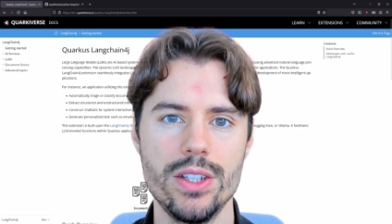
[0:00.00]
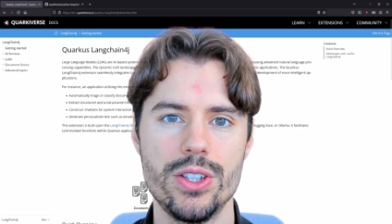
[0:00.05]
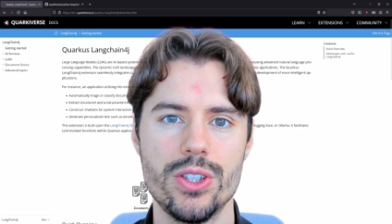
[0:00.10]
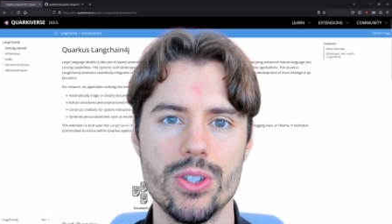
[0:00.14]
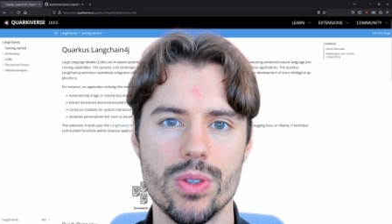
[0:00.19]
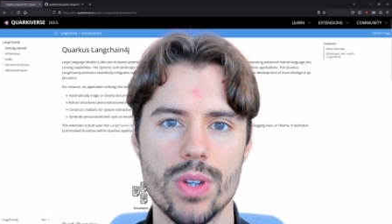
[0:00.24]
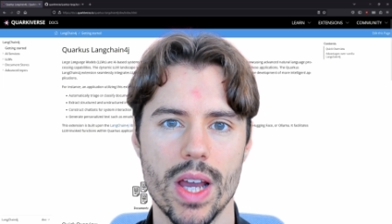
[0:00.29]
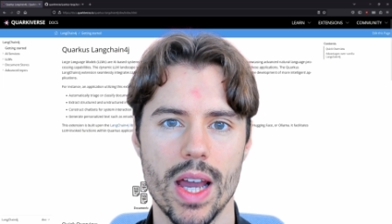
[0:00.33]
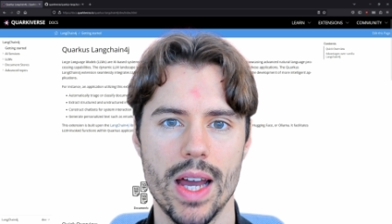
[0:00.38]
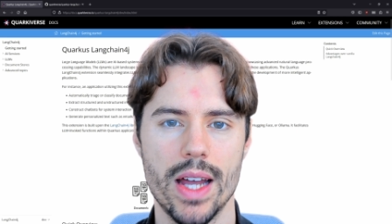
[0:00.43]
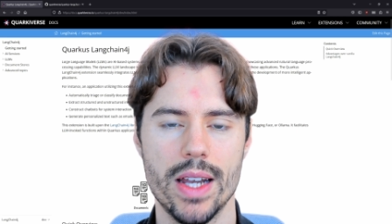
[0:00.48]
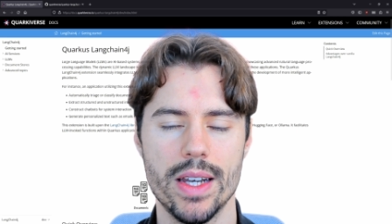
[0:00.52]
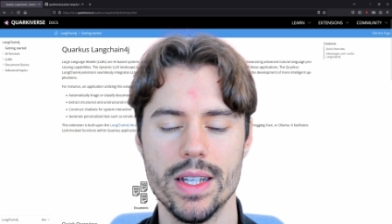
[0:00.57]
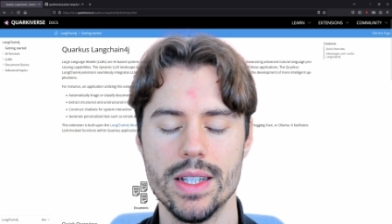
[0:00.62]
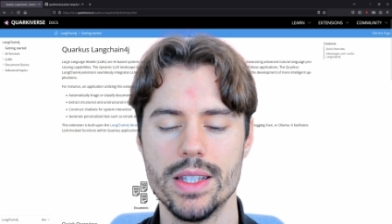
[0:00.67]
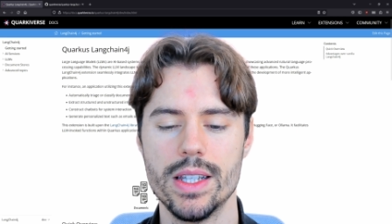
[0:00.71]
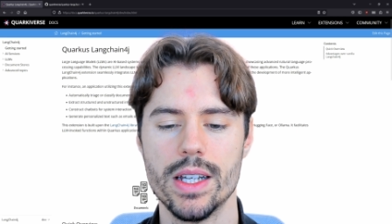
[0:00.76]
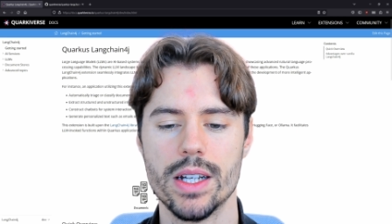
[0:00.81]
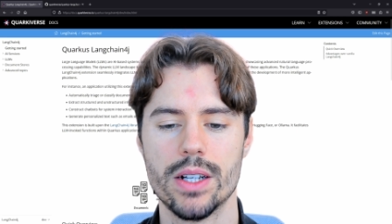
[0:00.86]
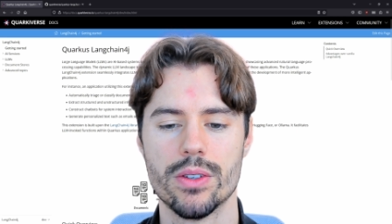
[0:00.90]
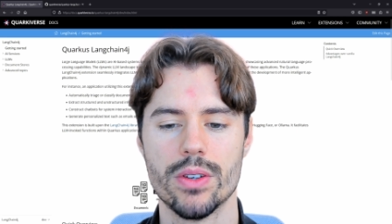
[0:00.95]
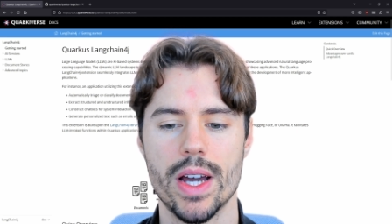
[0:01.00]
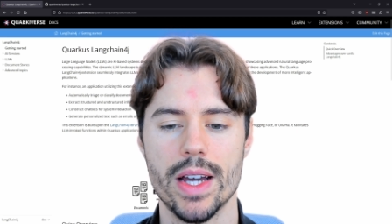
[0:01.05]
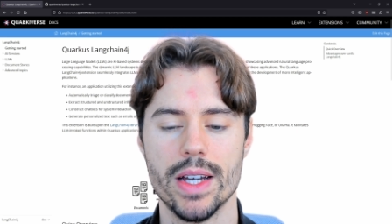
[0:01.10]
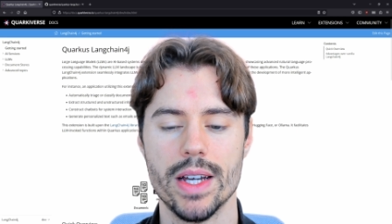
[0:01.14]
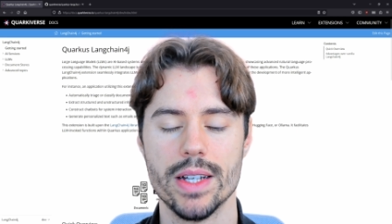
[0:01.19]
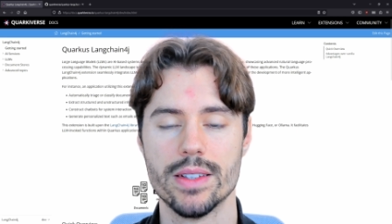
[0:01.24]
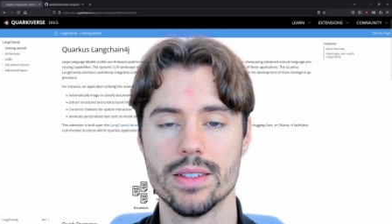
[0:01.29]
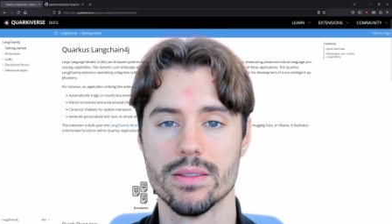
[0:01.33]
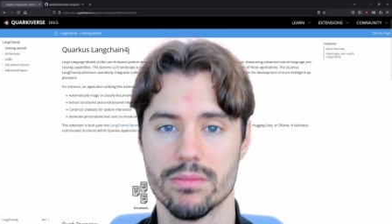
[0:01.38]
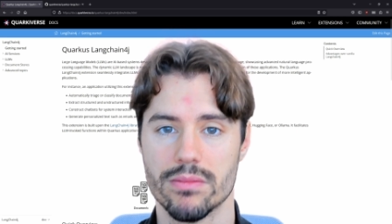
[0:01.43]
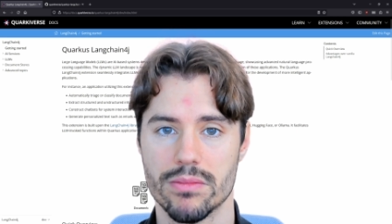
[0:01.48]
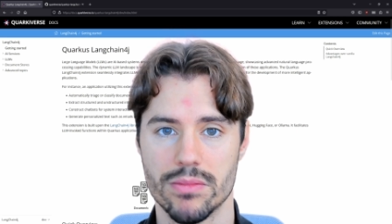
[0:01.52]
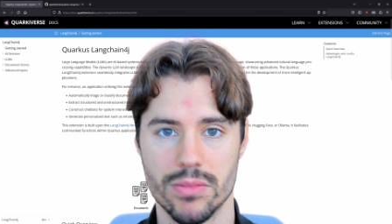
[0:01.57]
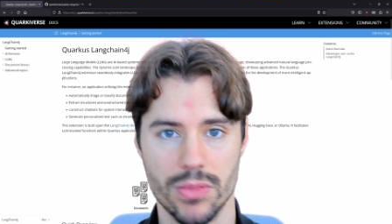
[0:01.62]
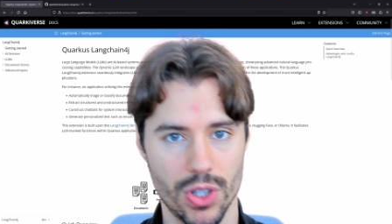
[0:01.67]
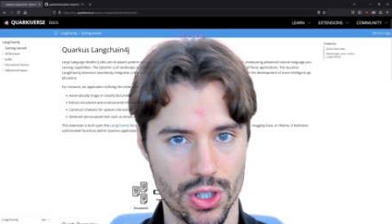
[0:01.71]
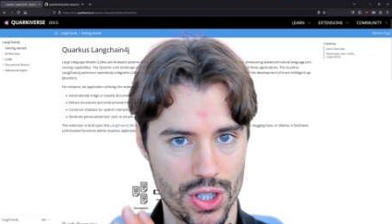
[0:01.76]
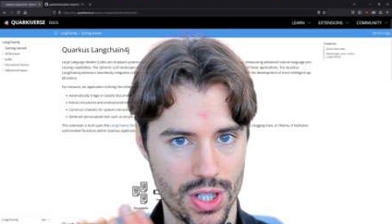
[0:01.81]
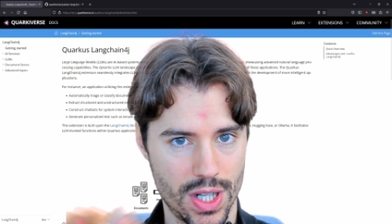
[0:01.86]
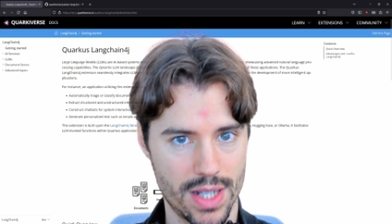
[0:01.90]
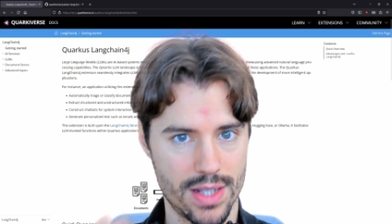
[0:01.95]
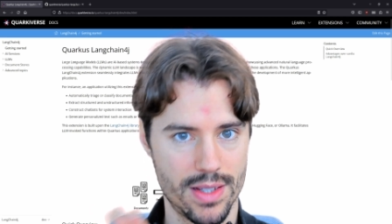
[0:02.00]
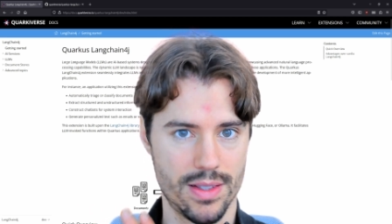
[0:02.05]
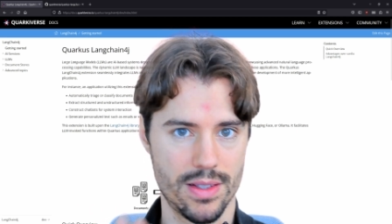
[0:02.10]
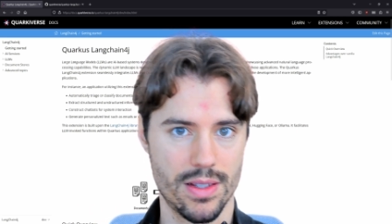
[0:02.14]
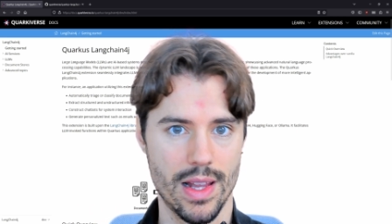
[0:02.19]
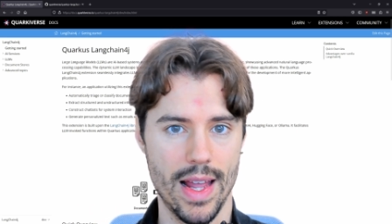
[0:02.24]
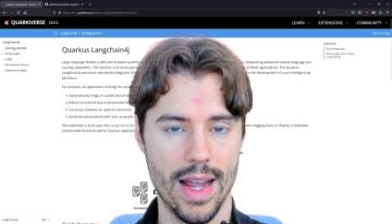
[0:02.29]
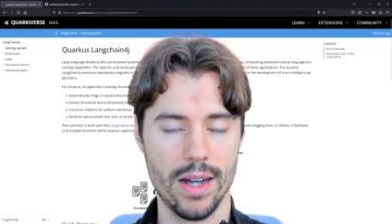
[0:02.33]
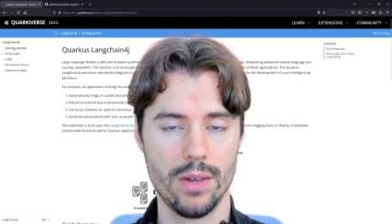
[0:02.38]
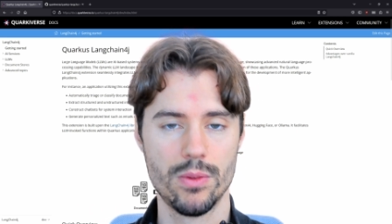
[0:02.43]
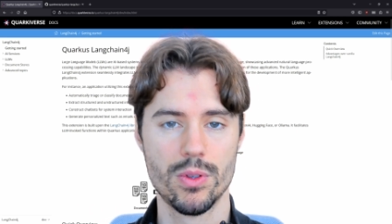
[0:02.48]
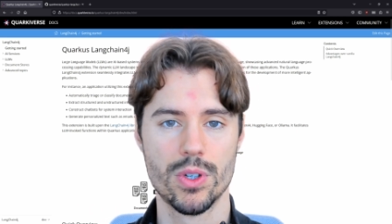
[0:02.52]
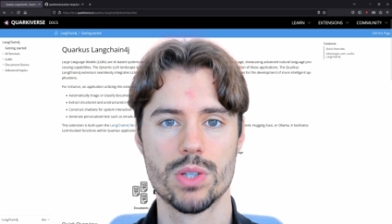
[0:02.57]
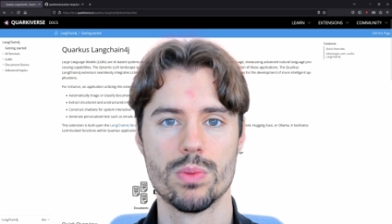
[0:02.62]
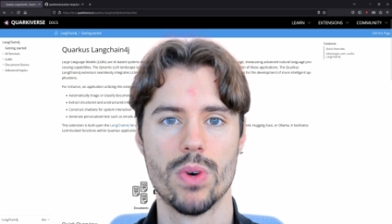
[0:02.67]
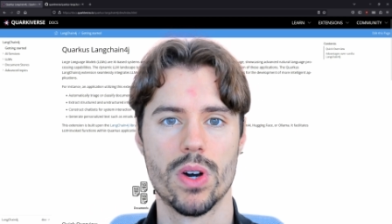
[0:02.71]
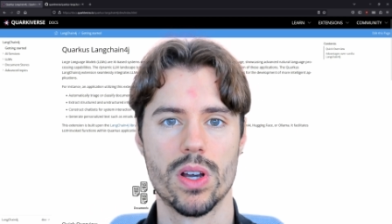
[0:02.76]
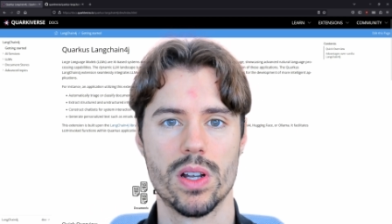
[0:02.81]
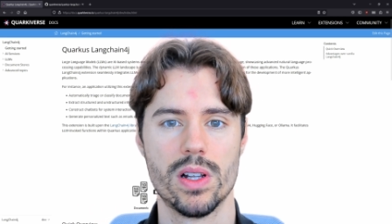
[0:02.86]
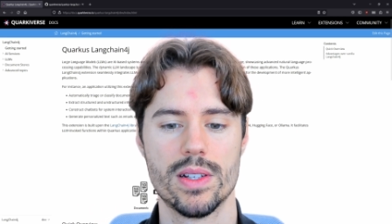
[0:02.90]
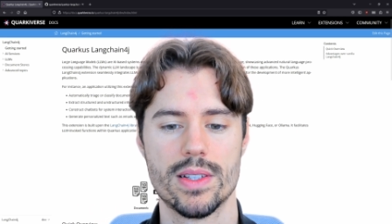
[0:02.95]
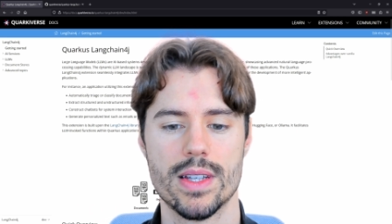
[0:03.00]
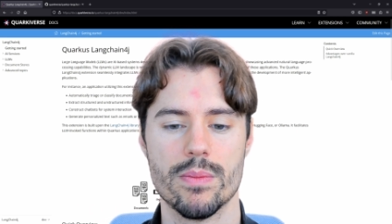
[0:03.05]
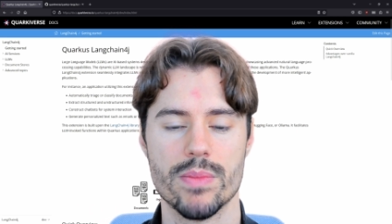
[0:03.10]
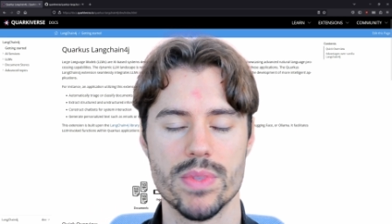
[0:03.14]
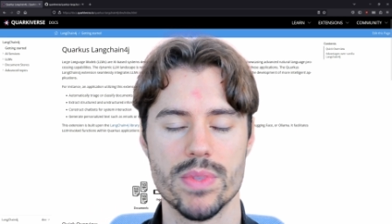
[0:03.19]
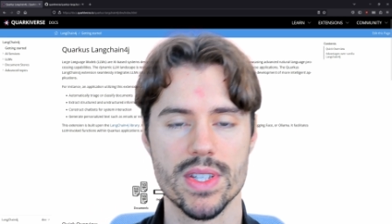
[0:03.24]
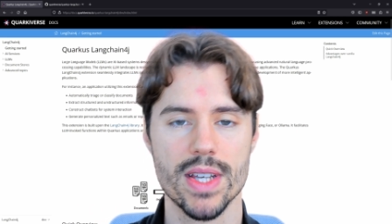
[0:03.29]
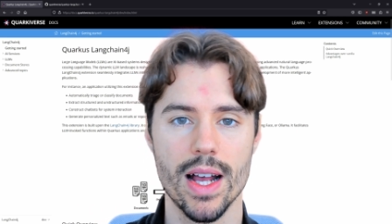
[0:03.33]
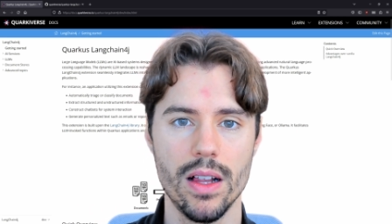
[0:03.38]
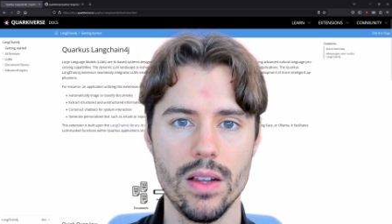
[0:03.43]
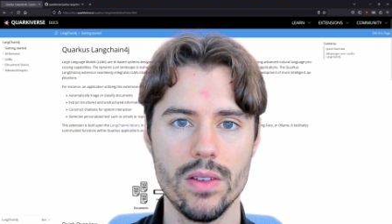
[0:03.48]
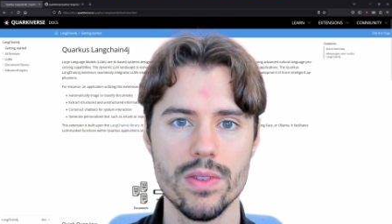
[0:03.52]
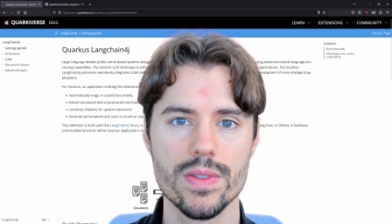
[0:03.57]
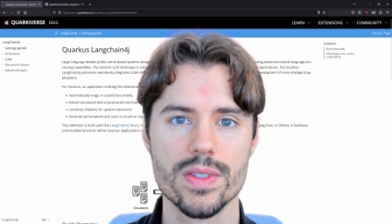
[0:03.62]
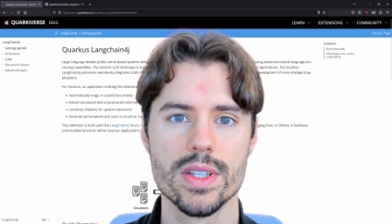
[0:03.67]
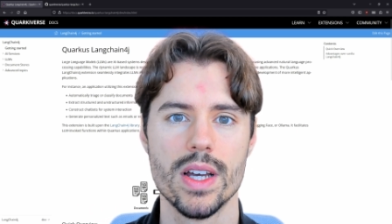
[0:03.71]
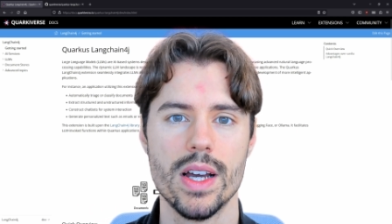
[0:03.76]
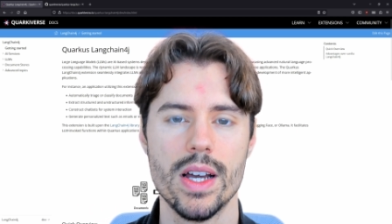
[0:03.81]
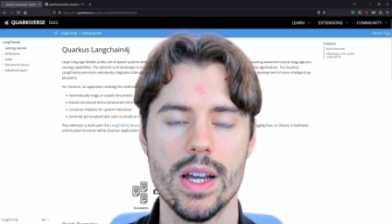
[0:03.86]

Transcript: you can integrate not just the language models themselves,